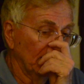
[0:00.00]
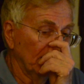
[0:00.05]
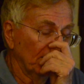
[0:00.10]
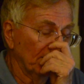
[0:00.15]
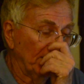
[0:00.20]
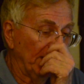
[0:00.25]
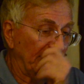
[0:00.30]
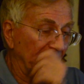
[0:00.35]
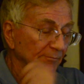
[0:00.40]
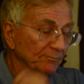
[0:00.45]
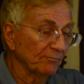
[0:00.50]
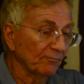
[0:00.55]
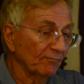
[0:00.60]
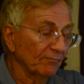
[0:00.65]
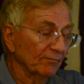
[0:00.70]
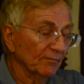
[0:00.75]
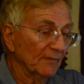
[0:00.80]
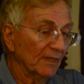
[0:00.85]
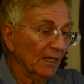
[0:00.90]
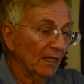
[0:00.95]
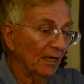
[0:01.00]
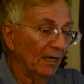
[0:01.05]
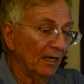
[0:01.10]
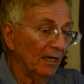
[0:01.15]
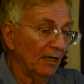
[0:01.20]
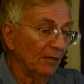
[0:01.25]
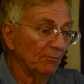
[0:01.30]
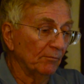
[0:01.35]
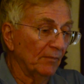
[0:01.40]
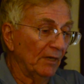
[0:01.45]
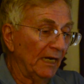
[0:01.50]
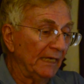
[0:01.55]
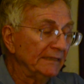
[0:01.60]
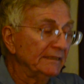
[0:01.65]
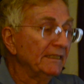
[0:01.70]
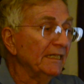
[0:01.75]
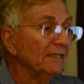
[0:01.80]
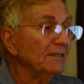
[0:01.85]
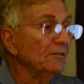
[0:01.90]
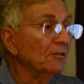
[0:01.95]
that I
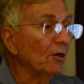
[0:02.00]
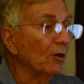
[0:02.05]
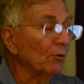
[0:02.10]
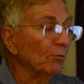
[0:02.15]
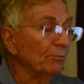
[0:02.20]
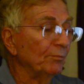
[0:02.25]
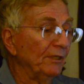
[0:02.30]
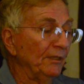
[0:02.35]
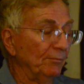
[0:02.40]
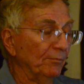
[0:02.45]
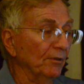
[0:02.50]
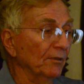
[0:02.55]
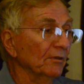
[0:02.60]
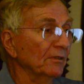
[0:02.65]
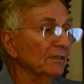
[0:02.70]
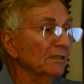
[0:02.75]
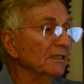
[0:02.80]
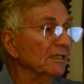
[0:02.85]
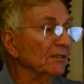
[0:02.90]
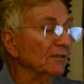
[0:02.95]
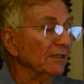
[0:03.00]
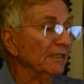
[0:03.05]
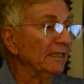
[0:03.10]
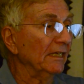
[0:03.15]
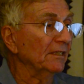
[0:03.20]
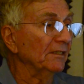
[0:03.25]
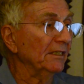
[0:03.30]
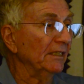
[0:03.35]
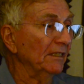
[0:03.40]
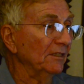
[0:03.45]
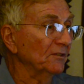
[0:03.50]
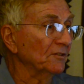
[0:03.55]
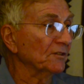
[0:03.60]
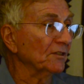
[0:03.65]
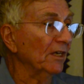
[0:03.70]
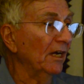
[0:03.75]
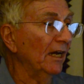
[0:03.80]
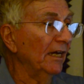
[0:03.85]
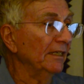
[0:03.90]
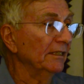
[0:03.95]
did know people clearly on the
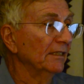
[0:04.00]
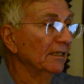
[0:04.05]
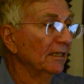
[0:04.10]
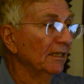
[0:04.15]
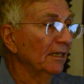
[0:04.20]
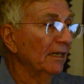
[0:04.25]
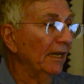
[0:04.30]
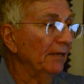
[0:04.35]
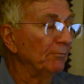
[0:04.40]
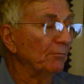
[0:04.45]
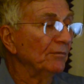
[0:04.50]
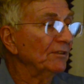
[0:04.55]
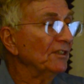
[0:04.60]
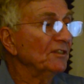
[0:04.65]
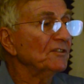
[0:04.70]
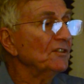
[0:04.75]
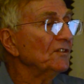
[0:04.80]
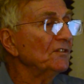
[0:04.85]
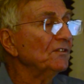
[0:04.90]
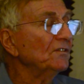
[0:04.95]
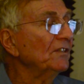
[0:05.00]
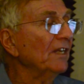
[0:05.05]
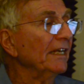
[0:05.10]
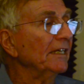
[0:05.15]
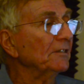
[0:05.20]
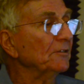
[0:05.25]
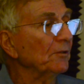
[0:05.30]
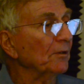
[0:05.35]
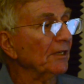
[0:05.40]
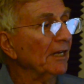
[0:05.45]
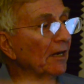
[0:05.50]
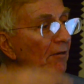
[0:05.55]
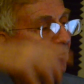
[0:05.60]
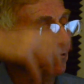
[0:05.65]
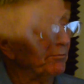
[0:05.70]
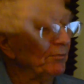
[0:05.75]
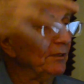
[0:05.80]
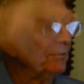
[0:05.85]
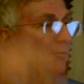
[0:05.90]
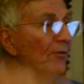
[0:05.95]
inside. And this isn't taken into account
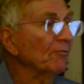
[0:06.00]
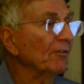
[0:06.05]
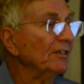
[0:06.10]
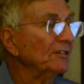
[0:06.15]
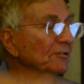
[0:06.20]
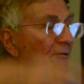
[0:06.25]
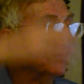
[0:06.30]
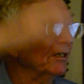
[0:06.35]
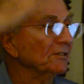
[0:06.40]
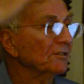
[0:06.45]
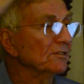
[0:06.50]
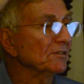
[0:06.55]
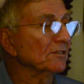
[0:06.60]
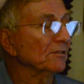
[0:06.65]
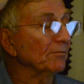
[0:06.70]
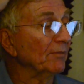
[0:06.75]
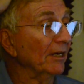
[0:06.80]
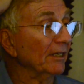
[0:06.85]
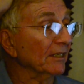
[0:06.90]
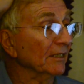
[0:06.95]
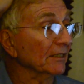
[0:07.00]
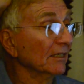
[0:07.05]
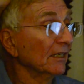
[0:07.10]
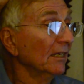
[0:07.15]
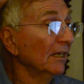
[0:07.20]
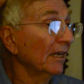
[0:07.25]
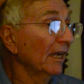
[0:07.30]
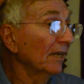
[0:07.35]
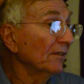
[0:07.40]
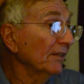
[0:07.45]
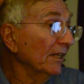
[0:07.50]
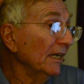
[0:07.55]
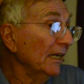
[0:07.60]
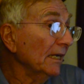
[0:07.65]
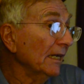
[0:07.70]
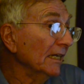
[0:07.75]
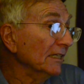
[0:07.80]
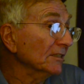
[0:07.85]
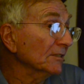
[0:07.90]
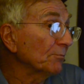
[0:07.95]
when people raise questions about it. And then
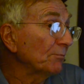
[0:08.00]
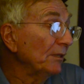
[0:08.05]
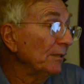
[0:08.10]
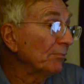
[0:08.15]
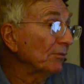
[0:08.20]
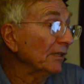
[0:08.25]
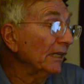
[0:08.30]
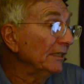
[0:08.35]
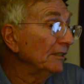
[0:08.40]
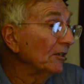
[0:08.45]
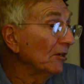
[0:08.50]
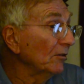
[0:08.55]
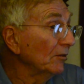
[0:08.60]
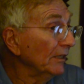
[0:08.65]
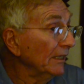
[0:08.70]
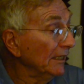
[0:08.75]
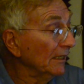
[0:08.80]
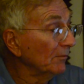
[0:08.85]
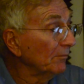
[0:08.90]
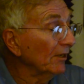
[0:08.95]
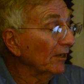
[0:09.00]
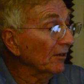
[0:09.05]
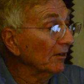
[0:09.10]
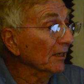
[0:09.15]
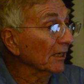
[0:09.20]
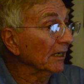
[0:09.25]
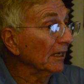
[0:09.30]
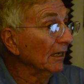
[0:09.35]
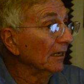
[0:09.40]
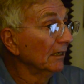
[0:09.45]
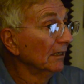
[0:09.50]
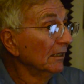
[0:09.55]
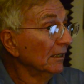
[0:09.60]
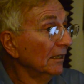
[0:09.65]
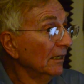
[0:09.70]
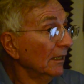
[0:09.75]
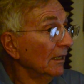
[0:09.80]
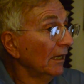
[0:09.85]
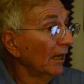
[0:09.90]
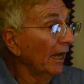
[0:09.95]
I asked people I know in America,
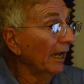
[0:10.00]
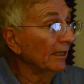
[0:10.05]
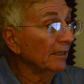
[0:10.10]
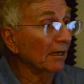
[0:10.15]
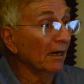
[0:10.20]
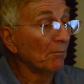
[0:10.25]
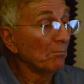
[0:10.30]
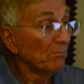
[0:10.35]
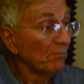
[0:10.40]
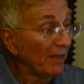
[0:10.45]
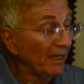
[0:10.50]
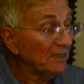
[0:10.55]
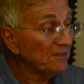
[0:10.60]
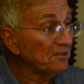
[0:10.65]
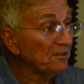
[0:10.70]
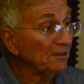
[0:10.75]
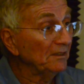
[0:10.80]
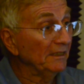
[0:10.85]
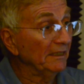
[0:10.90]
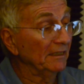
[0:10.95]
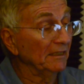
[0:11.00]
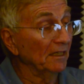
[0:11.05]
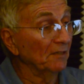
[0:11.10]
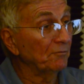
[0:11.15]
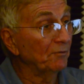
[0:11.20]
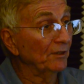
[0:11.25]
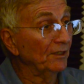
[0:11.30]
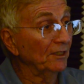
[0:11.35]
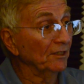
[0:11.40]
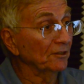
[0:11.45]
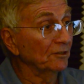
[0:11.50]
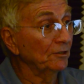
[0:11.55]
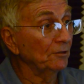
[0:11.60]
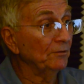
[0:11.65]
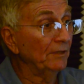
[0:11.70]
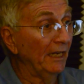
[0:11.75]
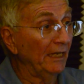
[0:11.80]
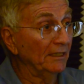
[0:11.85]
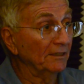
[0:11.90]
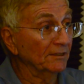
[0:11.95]
and amazingly enough, within the 2
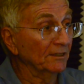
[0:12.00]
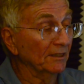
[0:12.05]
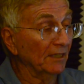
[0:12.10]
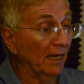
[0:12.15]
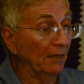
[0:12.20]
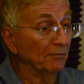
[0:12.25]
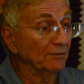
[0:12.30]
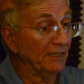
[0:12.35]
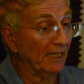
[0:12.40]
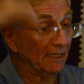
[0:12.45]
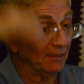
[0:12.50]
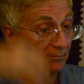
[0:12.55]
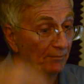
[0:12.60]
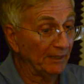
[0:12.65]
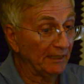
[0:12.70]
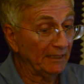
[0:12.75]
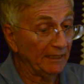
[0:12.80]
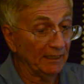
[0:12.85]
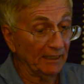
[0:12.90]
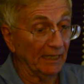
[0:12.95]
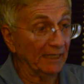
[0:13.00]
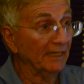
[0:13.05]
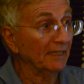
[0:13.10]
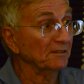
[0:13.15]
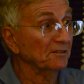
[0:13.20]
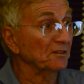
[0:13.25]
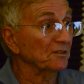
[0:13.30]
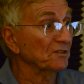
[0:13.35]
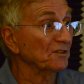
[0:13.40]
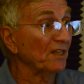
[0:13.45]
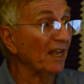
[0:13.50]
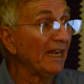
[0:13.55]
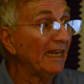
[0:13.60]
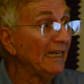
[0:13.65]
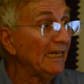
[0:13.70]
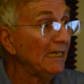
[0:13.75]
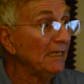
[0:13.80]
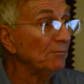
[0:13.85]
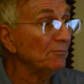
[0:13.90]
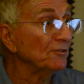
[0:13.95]
days, I had a meeting, and I get the
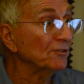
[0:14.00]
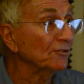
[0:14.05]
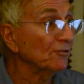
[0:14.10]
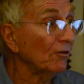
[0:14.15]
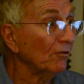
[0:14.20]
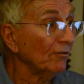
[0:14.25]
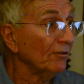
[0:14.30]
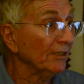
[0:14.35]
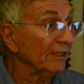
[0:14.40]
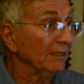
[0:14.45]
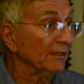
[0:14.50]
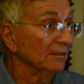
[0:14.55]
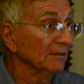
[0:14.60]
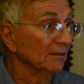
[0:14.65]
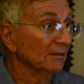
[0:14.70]
same story,